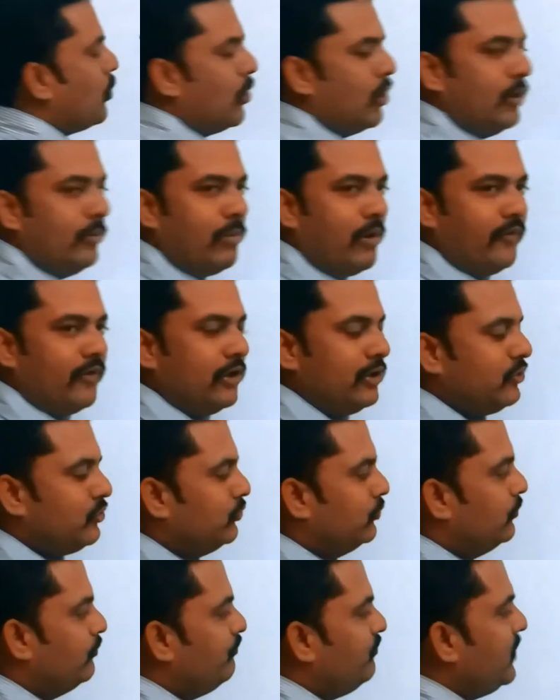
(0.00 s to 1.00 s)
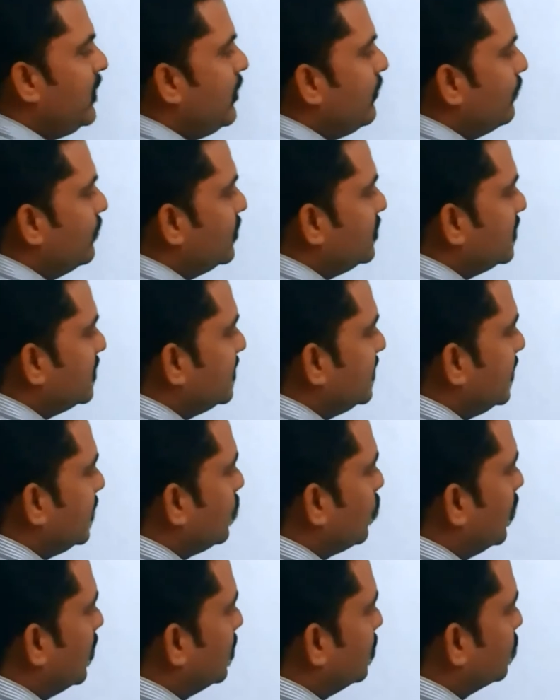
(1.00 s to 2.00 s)
whole power 2, which is
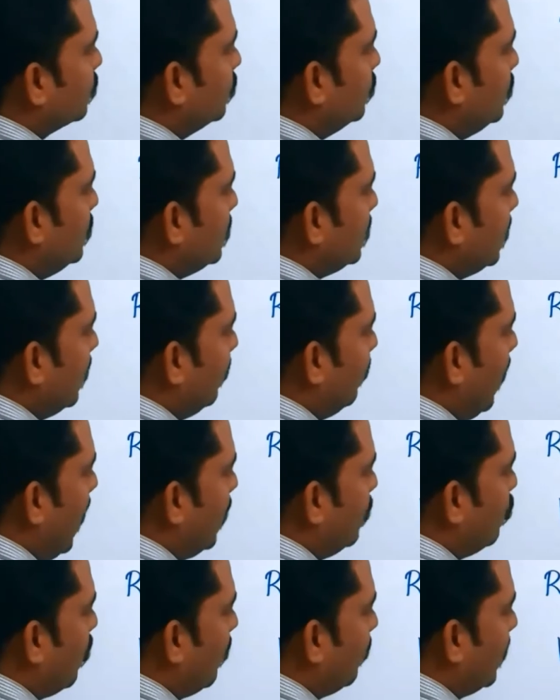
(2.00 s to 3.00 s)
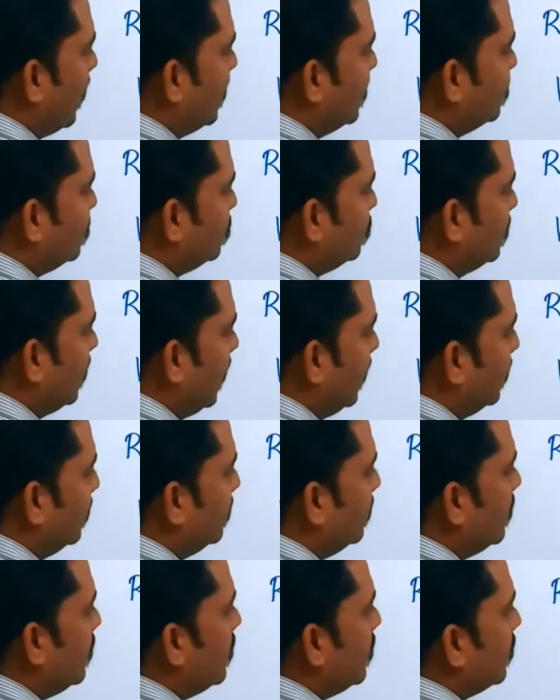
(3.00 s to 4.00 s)
equal to, the value of n is
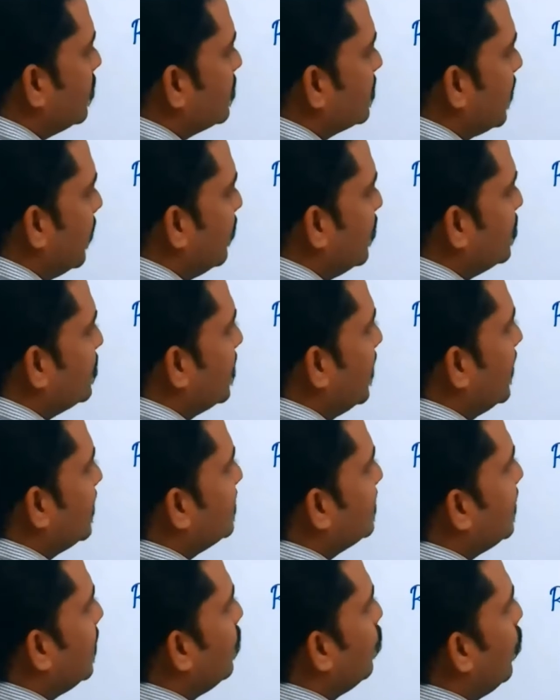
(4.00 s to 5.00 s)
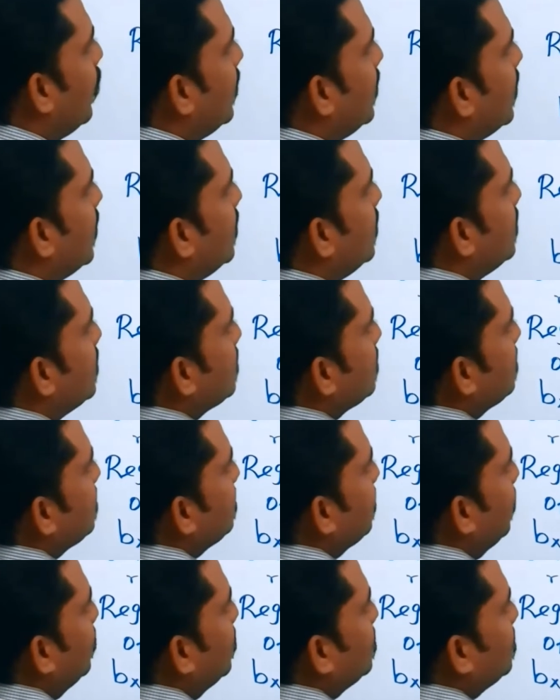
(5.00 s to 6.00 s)
10, summation xi yi, the
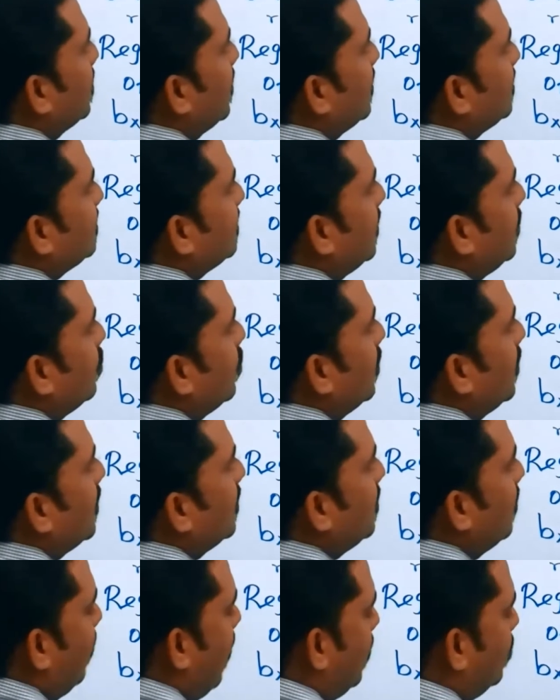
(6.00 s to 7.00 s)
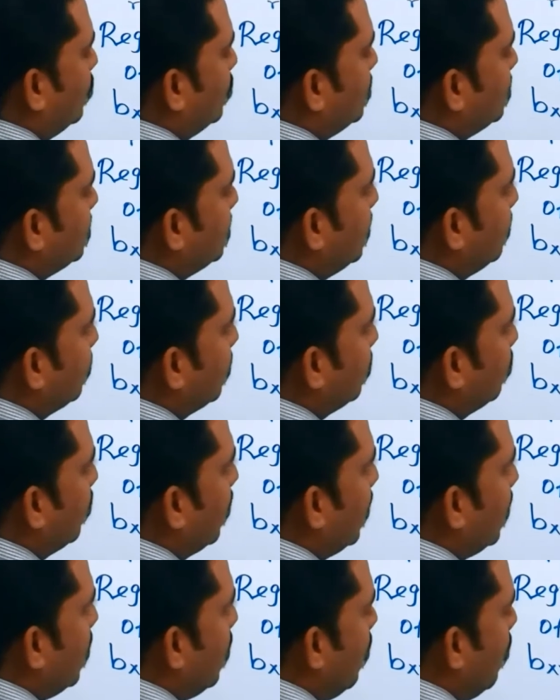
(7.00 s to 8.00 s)
summation xi yi, the value is given
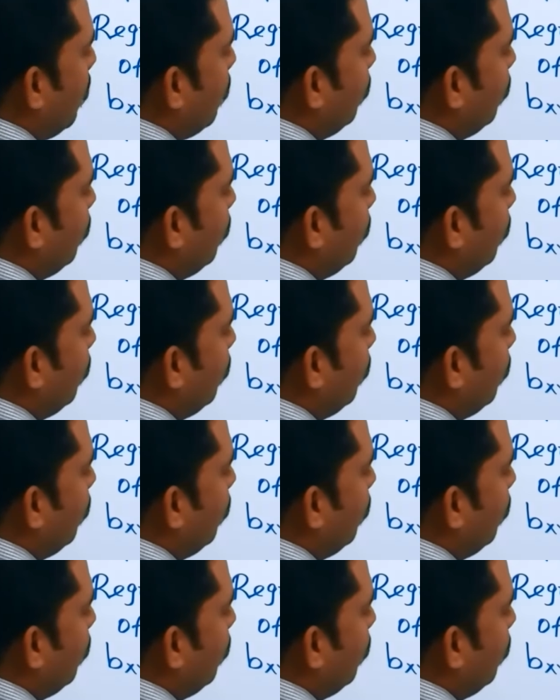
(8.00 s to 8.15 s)
by